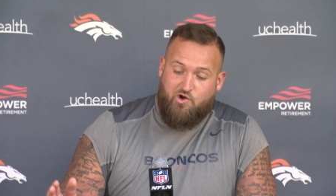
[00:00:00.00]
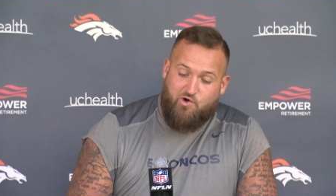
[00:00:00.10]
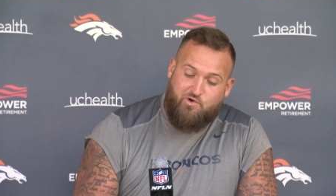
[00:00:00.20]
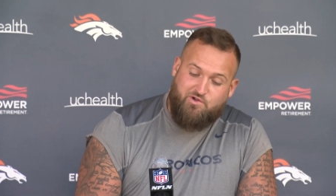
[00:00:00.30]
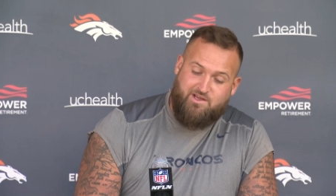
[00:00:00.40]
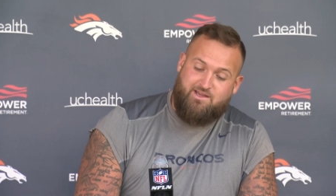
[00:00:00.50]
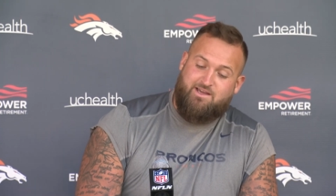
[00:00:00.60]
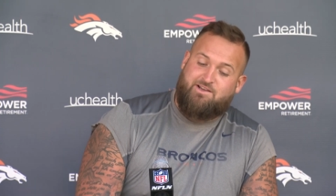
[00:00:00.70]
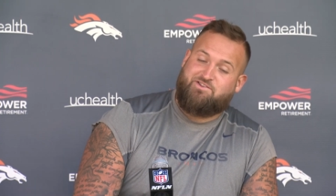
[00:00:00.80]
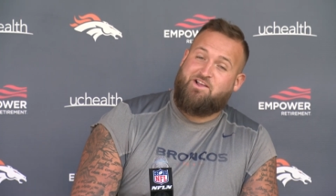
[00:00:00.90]
early,
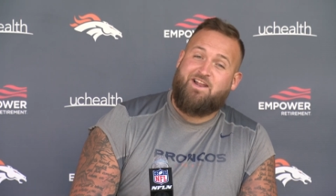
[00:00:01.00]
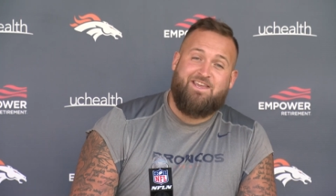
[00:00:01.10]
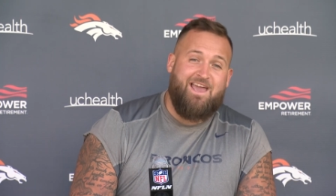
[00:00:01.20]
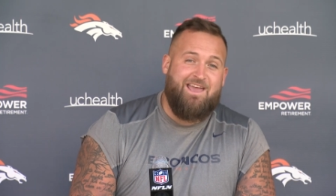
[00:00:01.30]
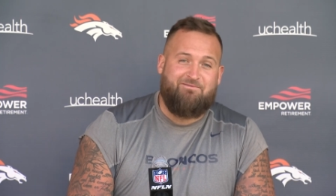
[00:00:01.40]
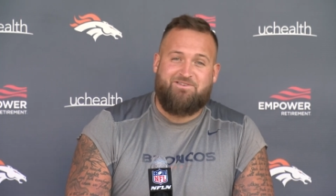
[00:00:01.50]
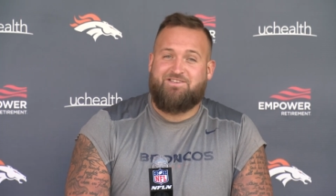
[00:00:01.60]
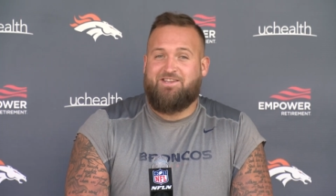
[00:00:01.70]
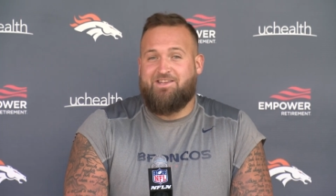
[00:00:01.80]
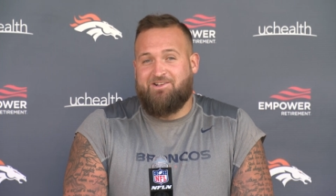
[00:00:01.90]
it's a lot of games.
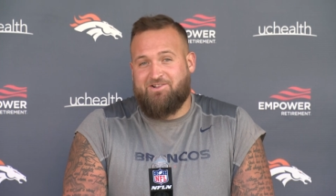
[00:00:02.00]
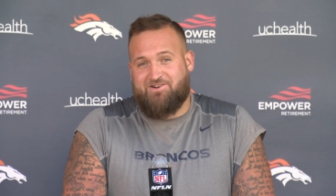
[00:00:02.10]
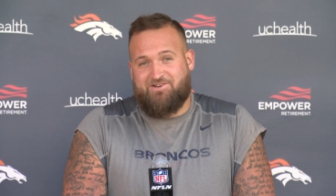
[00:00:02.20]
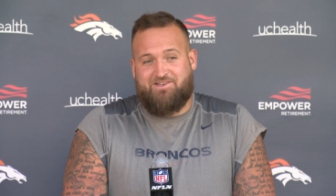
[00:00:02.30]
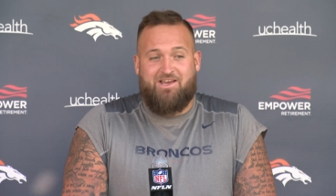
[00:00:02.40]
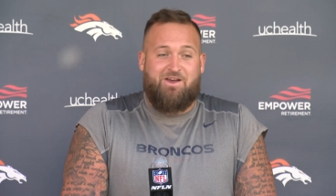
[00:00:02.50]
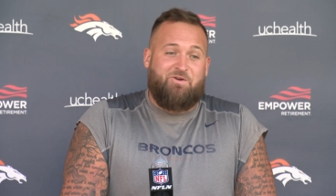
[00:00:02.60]
Steelers,